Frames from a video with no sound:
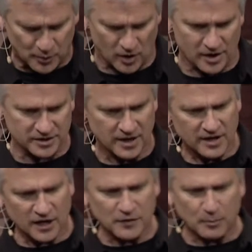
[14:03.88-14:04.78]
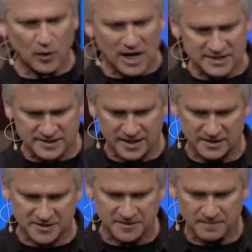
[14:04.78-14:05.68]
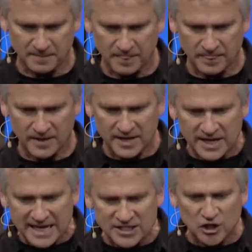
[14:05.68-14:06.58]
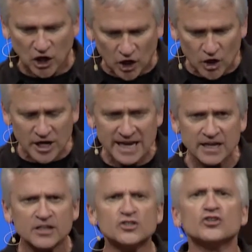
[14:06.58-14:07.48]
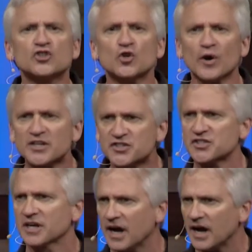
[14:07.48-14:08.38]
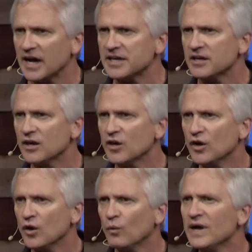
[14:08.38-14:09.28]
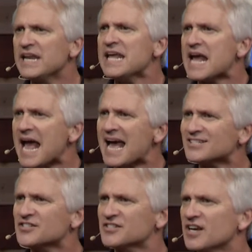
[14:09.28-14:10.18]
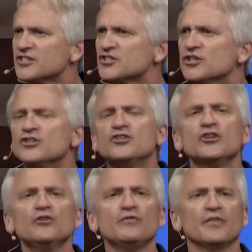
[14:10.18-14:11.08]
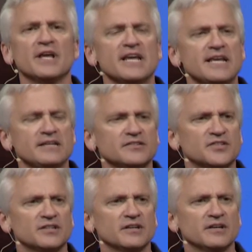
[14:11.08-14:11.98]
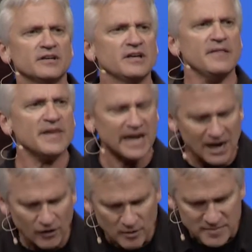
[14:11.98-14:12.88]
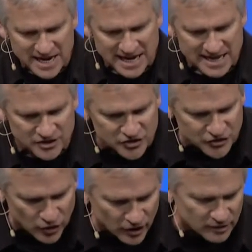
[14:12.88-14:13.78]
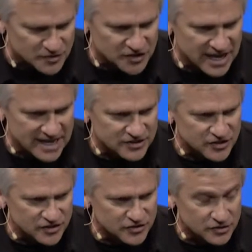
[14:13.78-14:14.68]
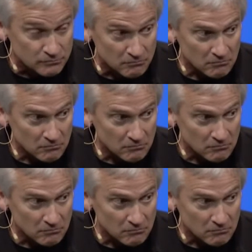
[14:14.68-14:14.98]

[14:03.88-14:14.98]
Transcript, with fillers: part of the process, is learning to trust God when He asks us to do things that our immediate circumstances